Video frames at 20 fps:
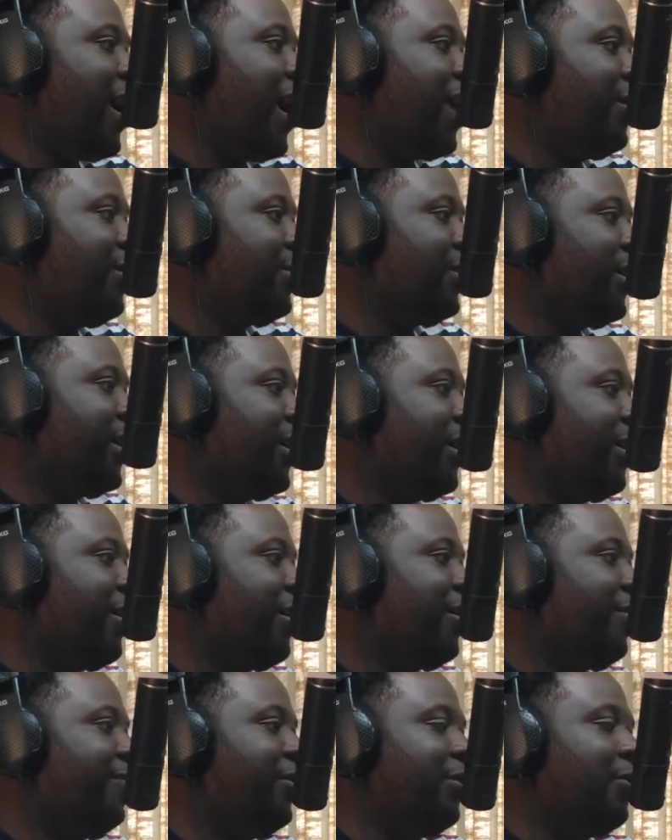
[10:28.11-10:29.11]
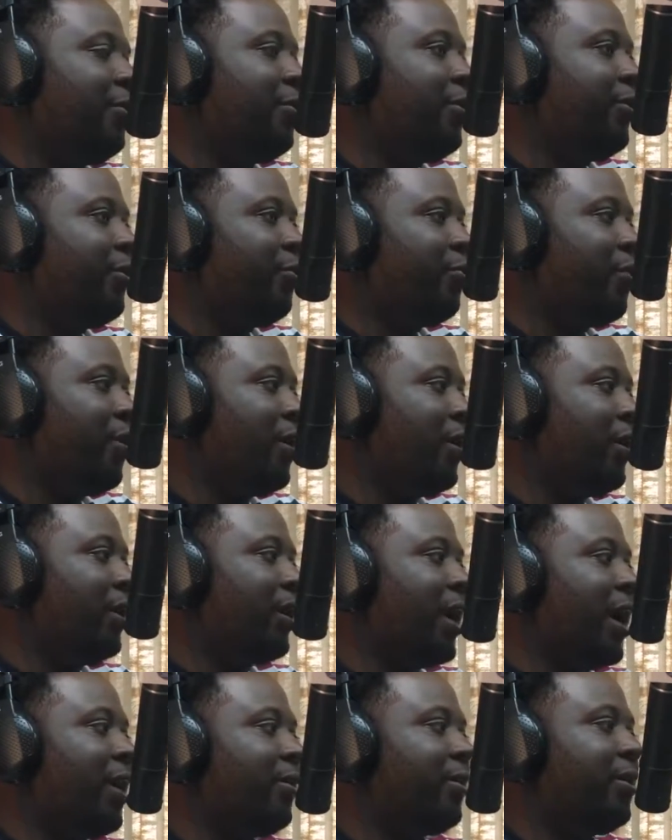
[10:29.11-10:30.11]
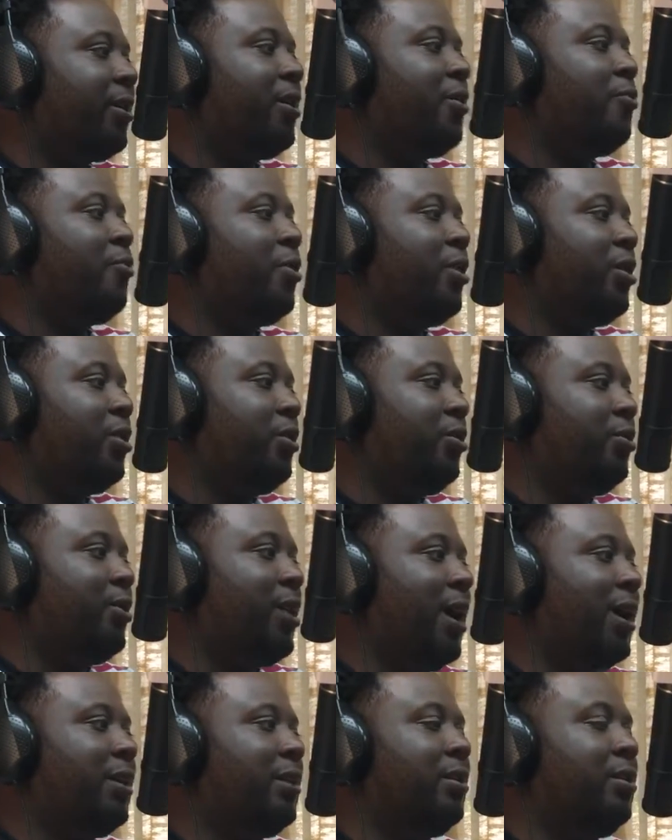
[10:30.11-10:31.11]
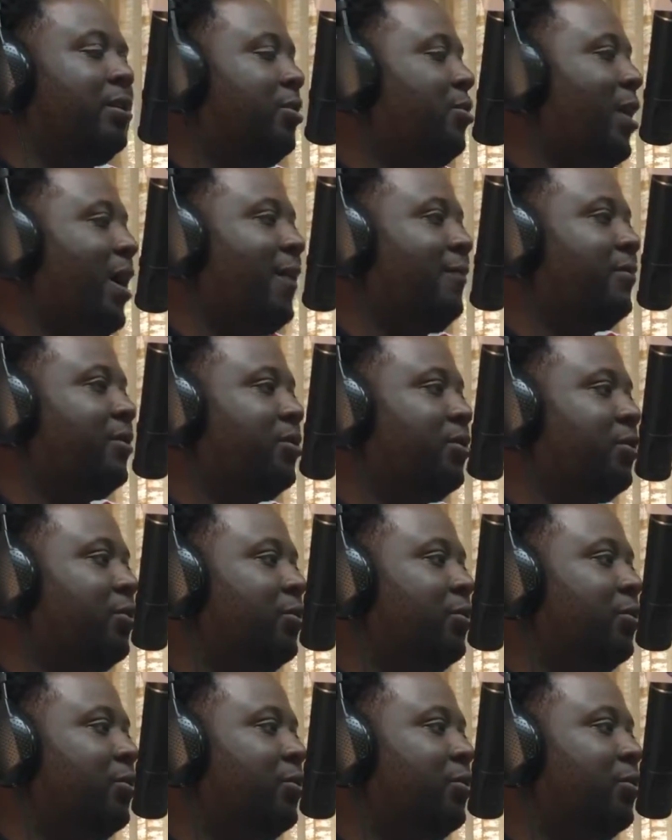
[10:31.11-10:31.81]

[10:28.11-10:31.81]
I don't care if you're going to work. I don't care what you have to do.